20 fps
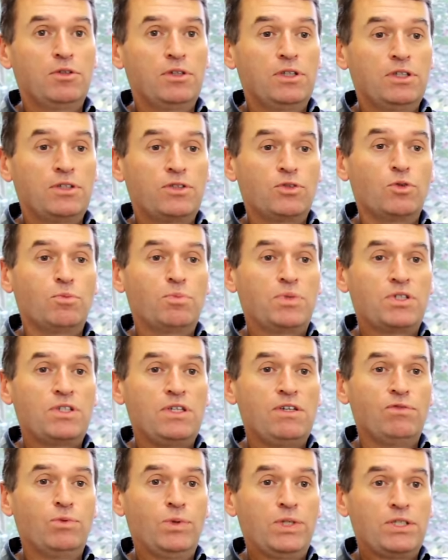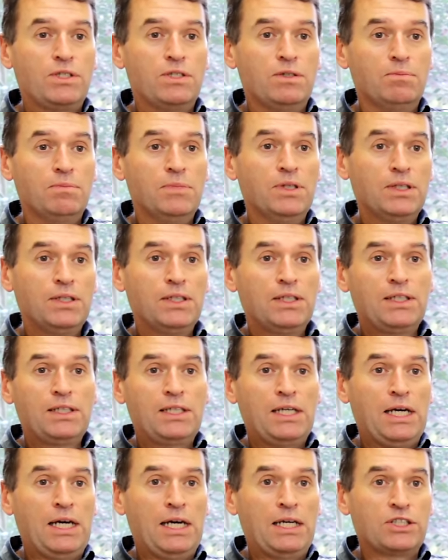the sort of perceived wisdom
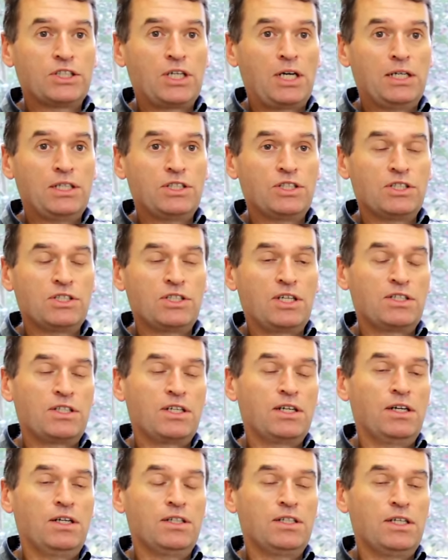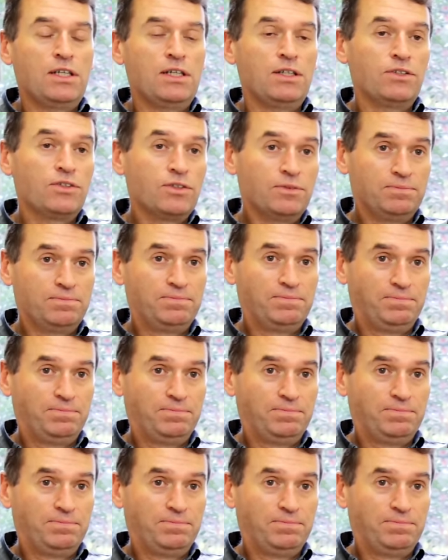uh, and challenge existing ideas.